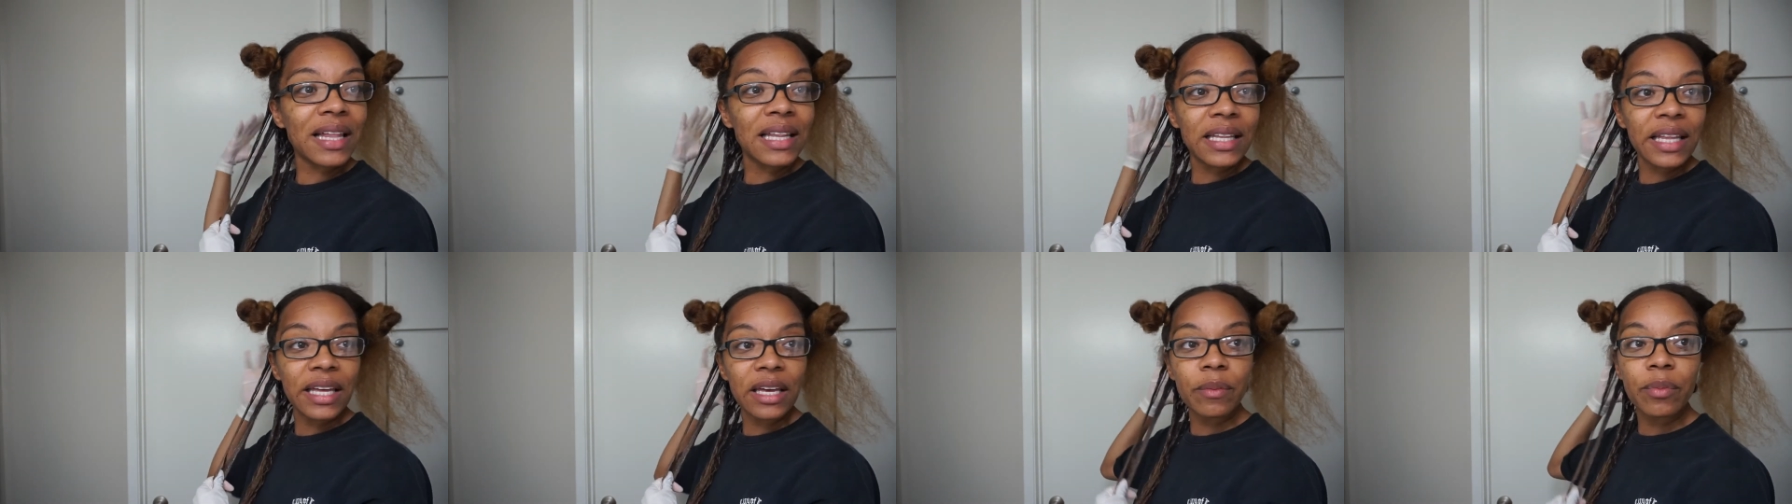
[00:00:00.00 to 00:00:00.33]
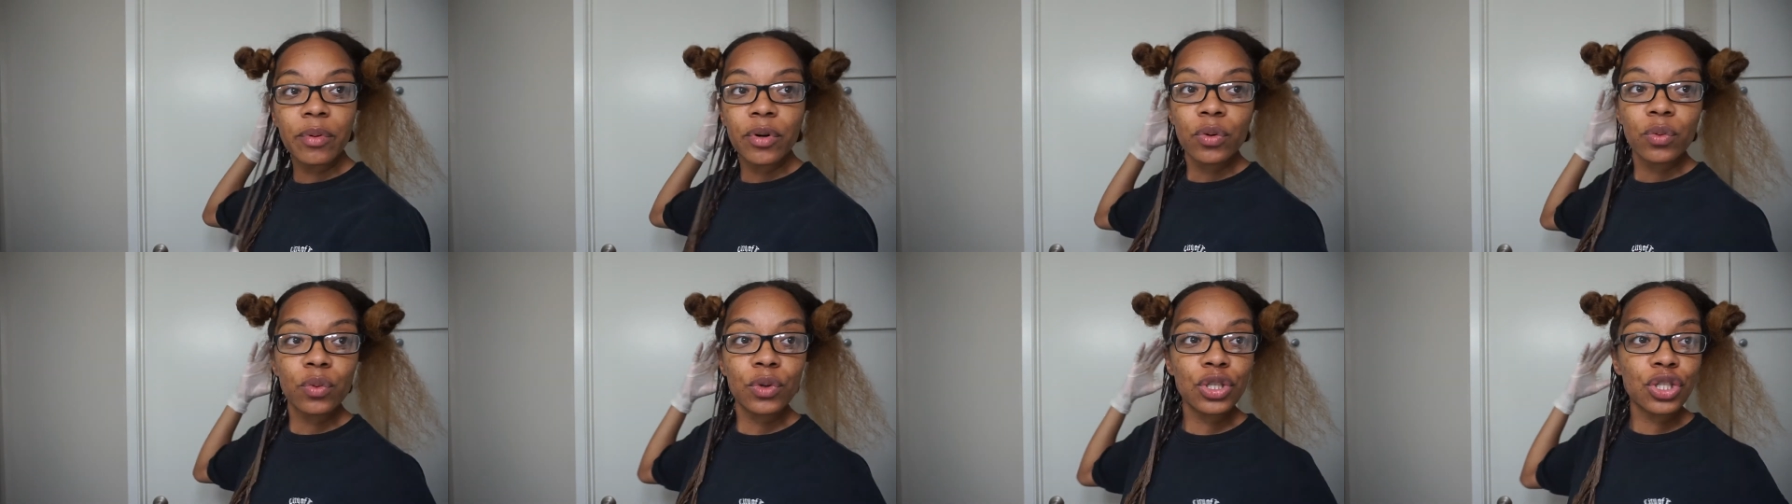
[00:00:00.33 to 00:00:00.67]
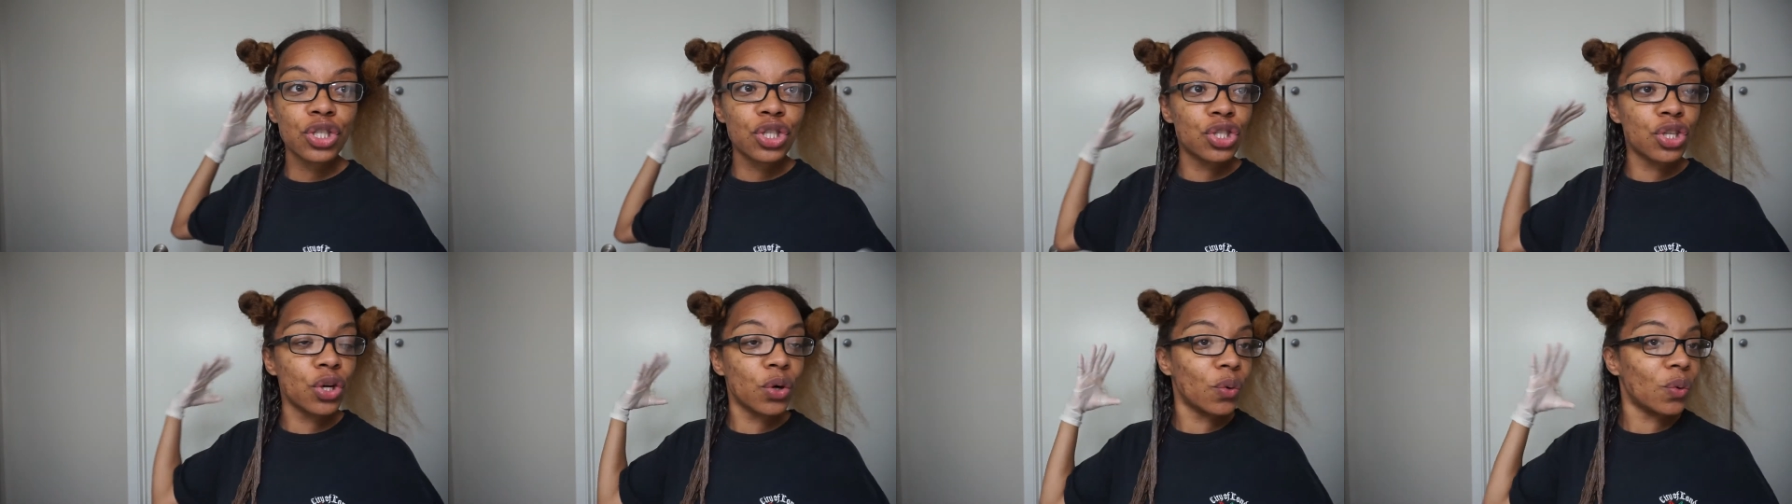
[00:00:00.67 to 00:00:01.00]
labor was
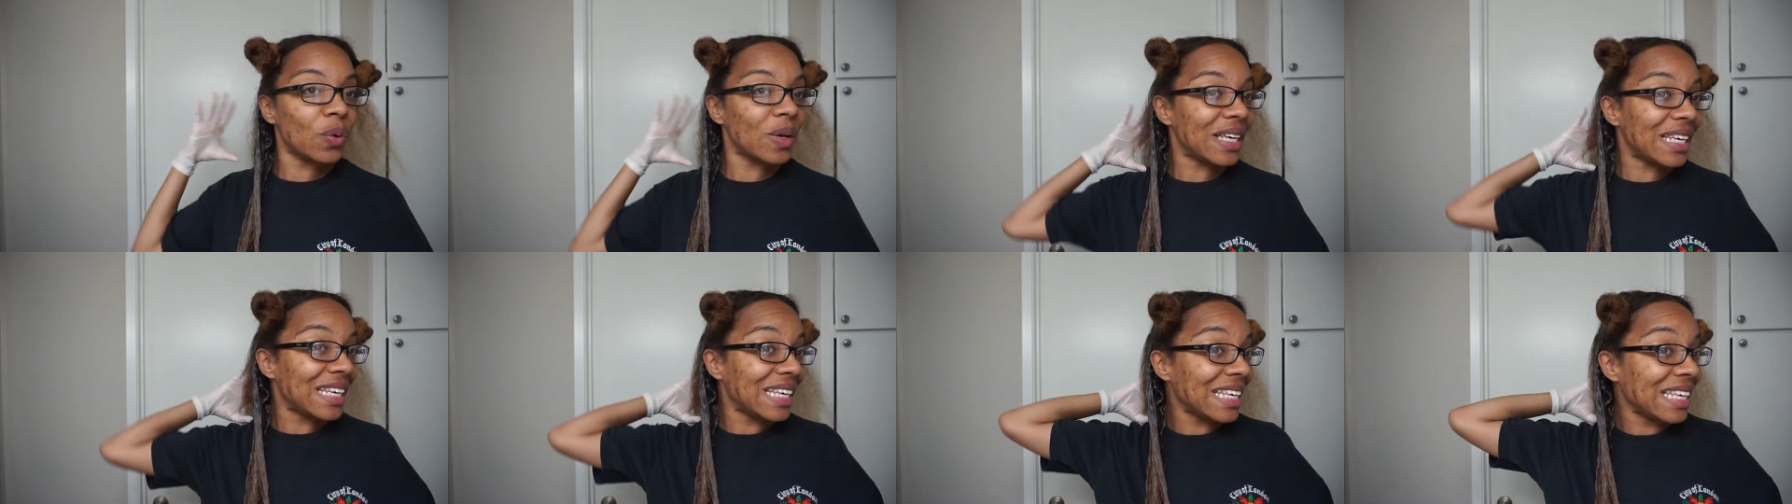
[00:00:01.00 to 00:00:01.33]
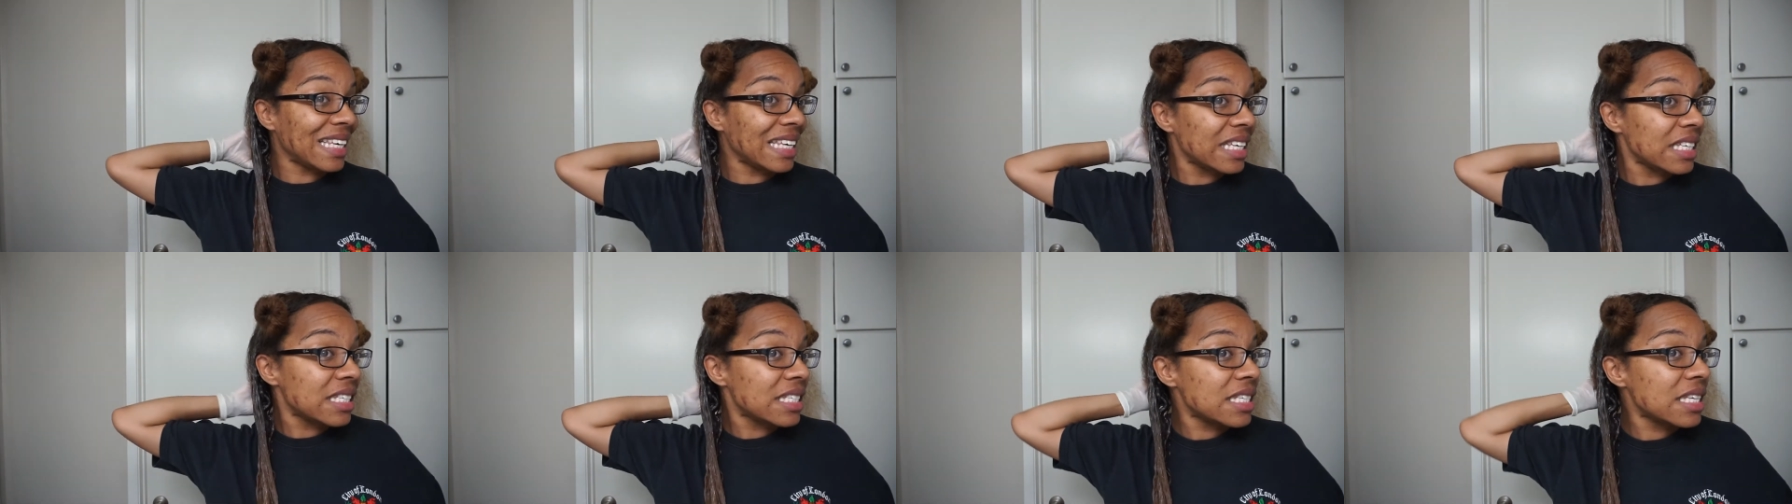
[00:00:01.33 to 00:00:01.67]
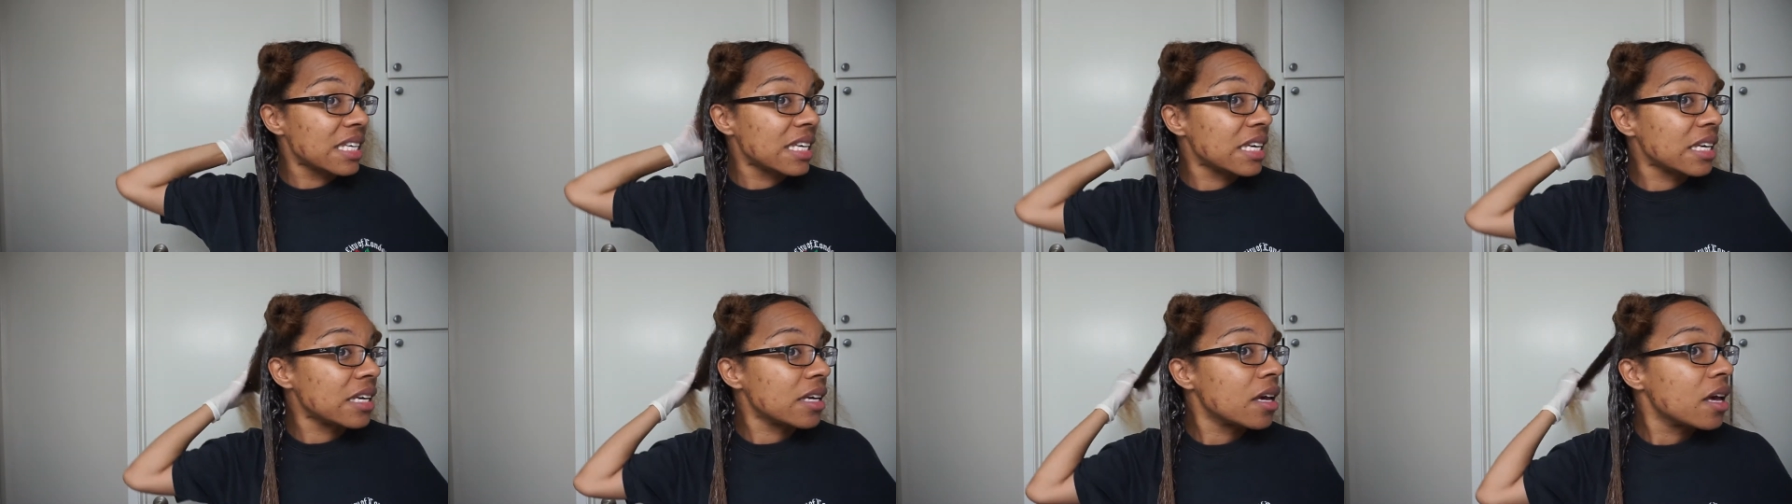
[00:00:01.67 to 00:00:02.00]
so
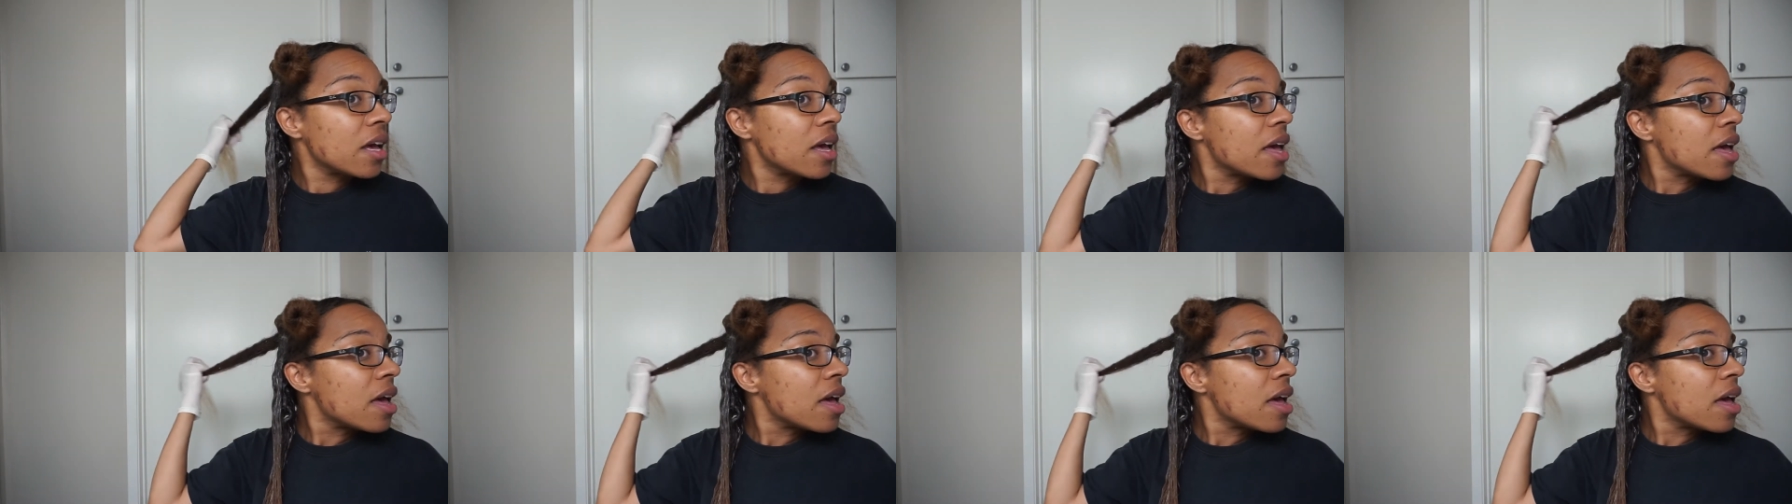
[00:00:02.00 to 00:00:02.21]
easy